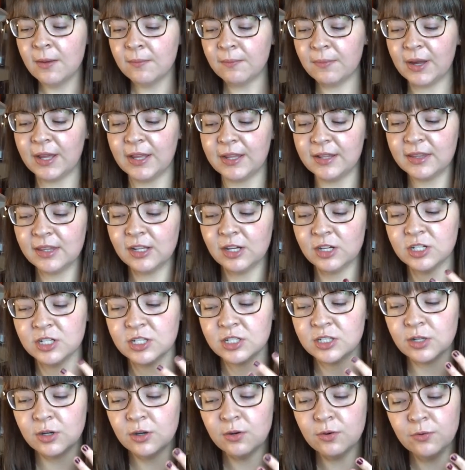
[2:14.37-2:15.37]
But they're
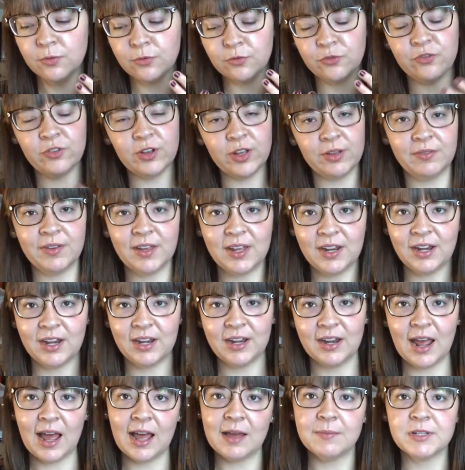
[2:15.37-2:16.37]
so vivid
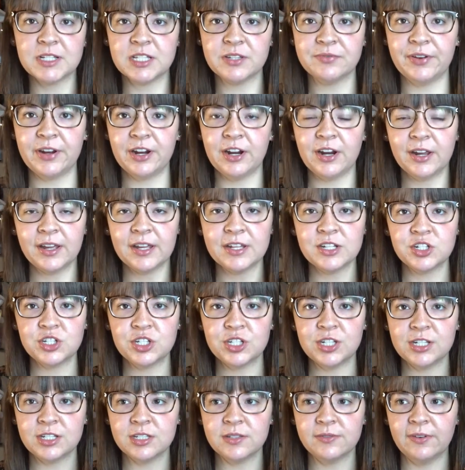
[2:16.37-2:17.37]
and atmospheric, and
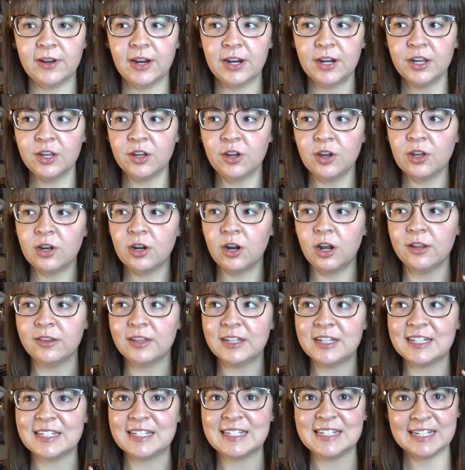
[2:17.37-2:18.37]
she's very good on
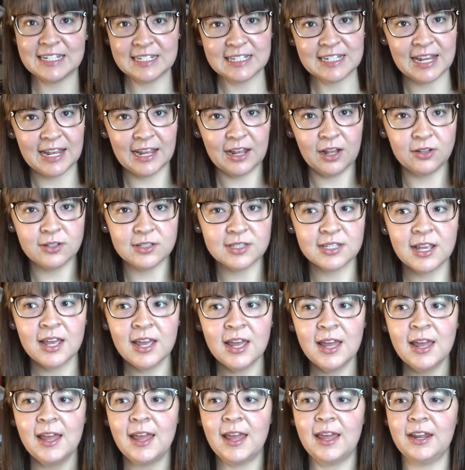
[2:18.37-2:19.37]
the details.
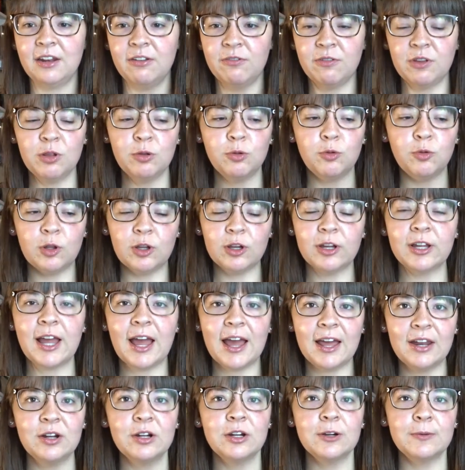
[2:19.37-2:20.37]
And if you look
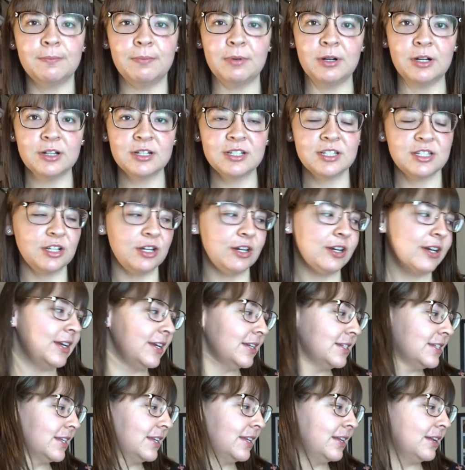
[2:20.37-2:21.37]
at her books, there
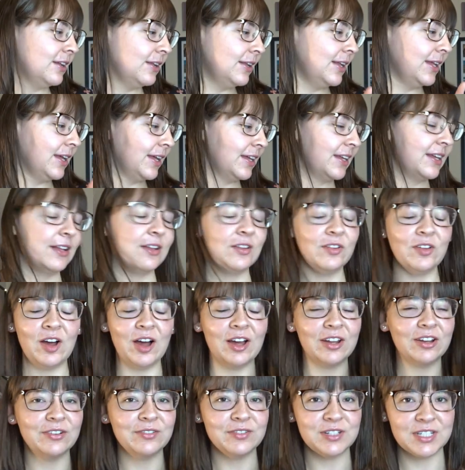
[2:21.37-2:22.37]
isn't like a
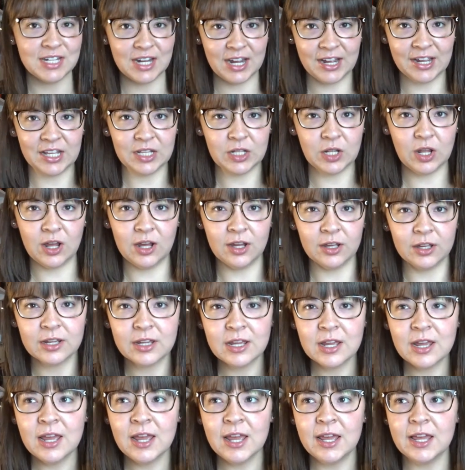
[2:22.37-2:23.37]
lot of dialogue.
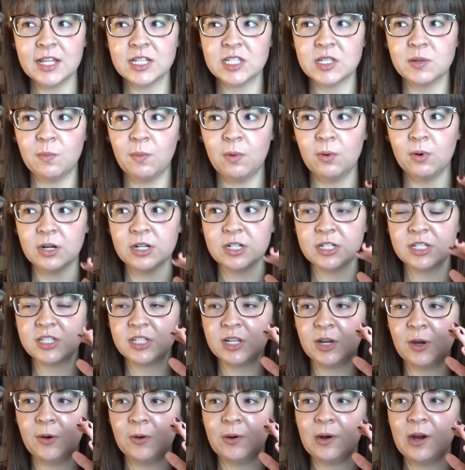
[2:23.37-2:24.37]
It's more
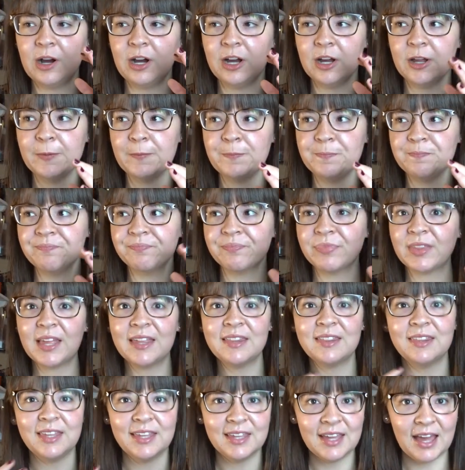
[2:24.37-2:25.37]
so on
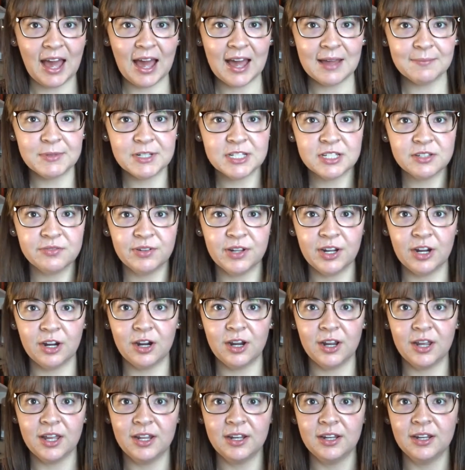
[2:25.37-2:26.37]
the
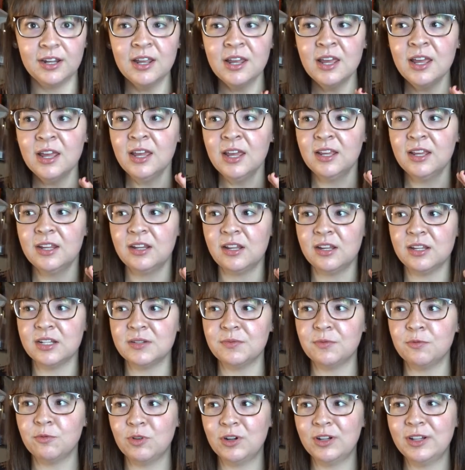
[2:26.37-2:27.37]
atmosphere, and
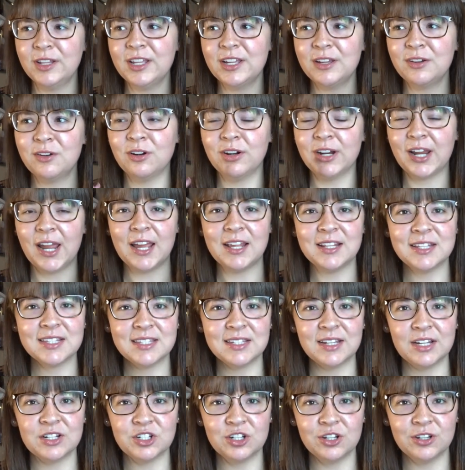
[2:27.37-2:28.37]
it really creates
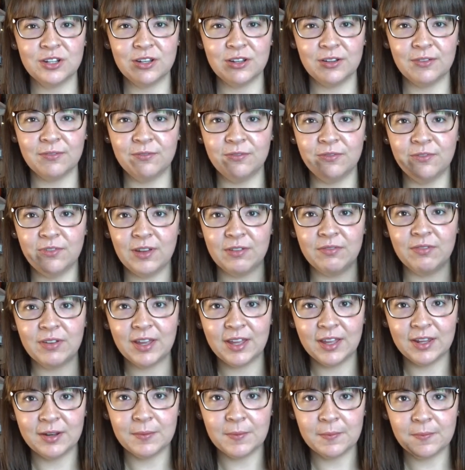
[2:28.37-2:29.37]
such a
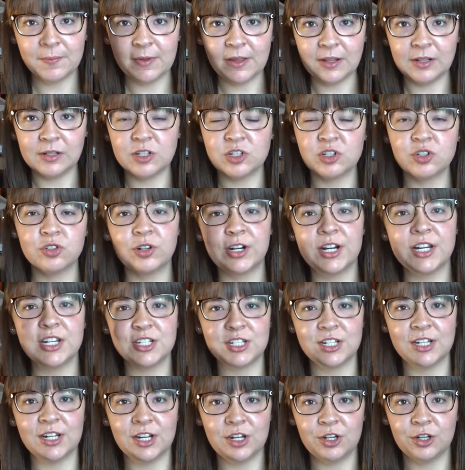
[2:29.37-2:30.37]
vivid
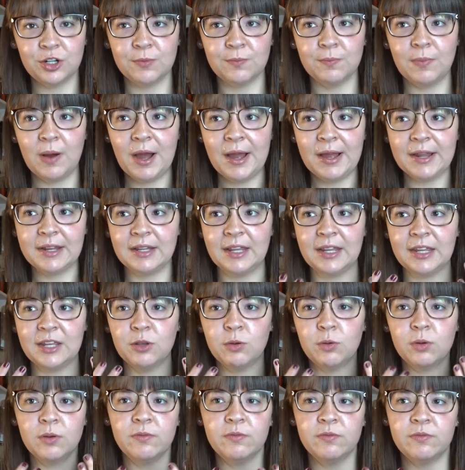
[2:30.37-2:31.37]
illustration in your mind. Like,
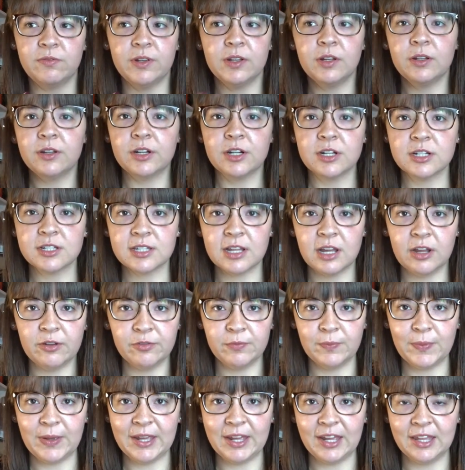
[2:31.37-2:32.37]
you can feel yourself
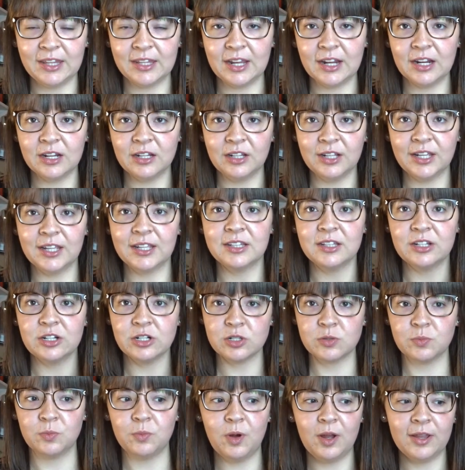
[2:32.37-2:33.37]
being there. Like,
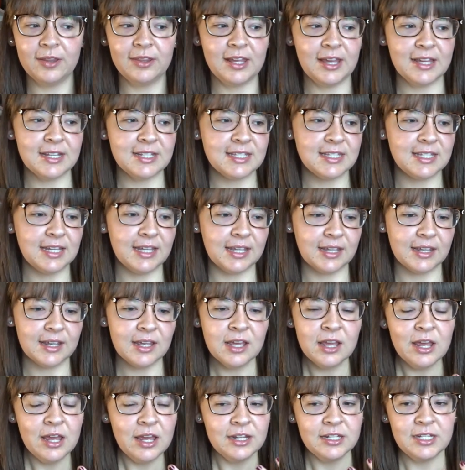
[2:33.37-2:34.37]
there's one that's like
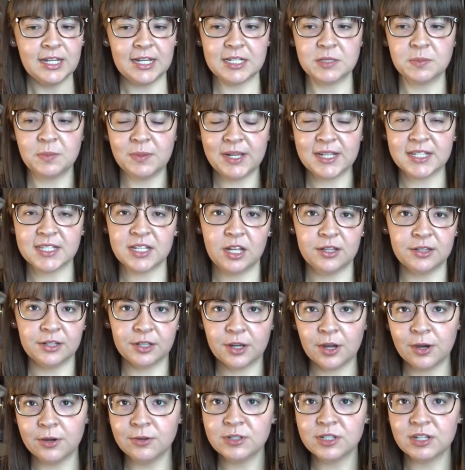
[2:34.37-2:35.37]
takes place on the
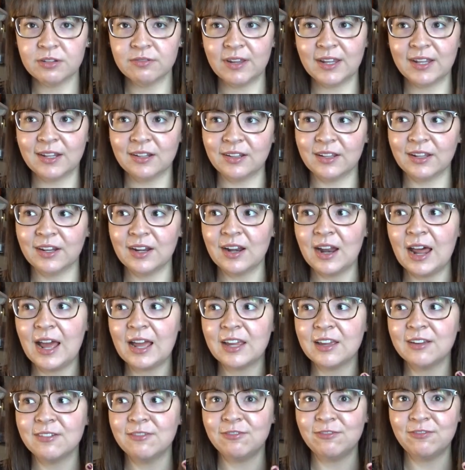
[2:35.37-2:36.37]
coast of England, and I
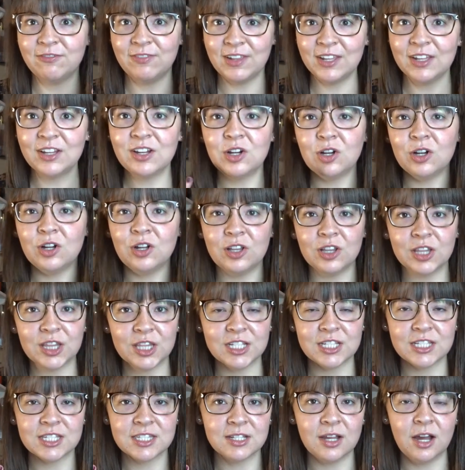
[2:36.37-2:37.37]
can feel
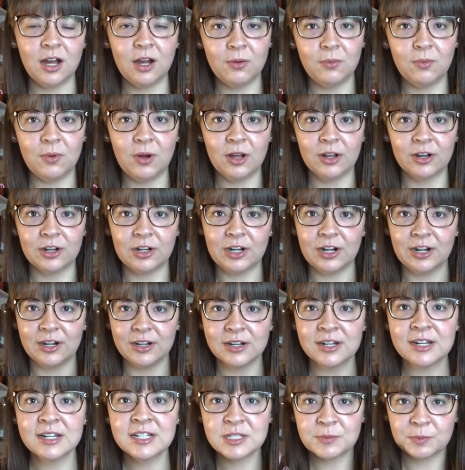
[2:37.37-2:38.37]
the salt water
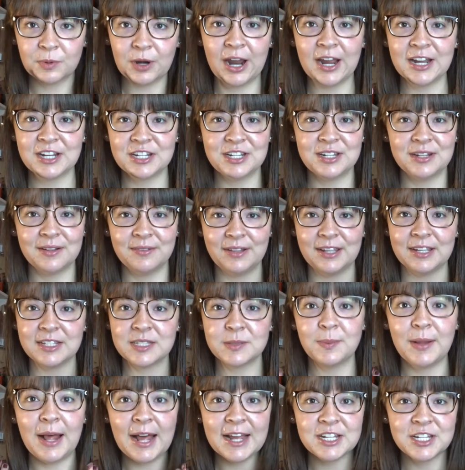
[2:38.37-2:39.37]

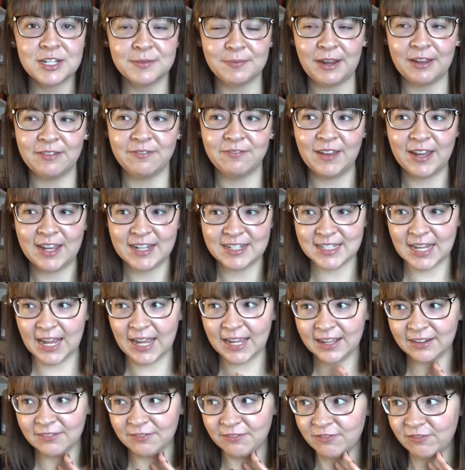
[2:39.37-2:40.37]
splashing my face. I
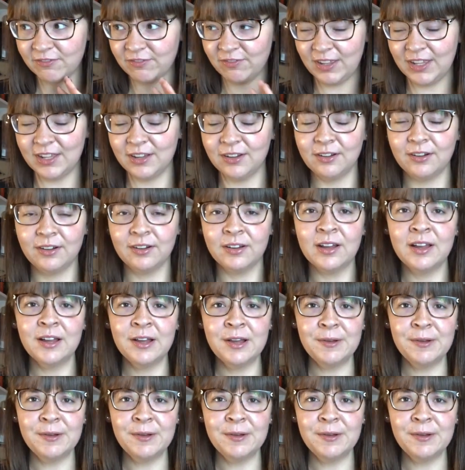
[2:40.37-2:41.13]
can feel